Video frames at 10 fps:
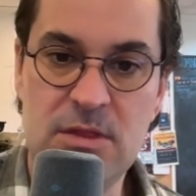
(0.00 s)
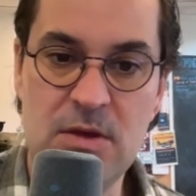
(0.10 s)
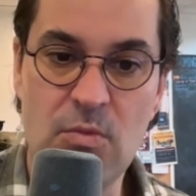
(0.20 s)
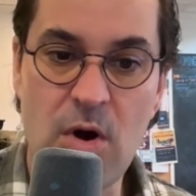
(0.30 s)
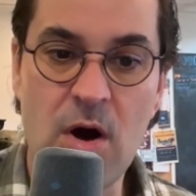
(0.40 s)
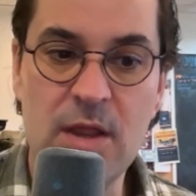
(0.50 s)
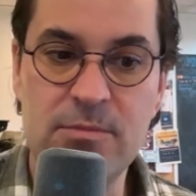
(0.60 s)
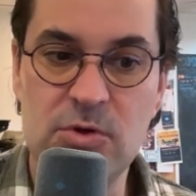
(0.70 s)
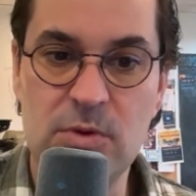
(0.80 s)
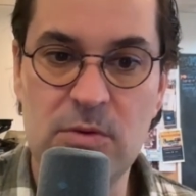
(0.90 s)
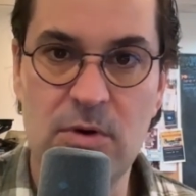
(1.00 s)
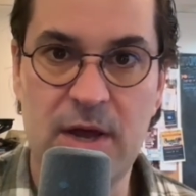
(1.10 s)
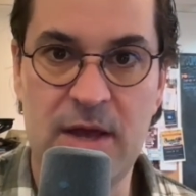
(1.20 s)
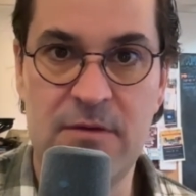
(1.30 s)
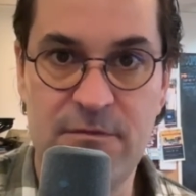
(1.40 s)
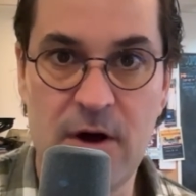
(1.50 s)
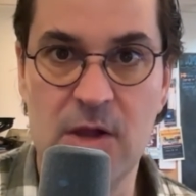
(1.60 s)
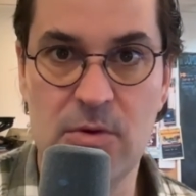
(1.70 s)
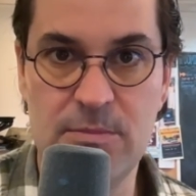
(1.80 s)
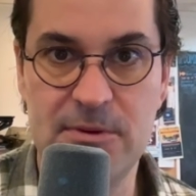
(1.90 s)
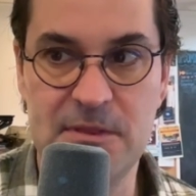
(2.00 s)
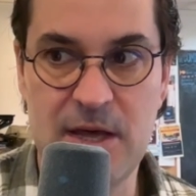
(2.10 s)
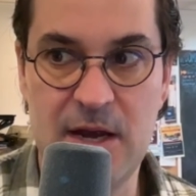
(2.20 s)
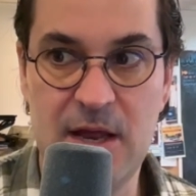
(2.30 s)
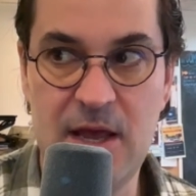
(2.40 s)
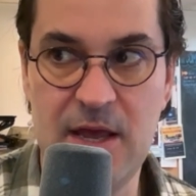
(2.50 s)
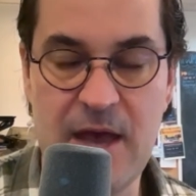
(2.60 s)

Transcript: all i'm doing when i follow up with that hey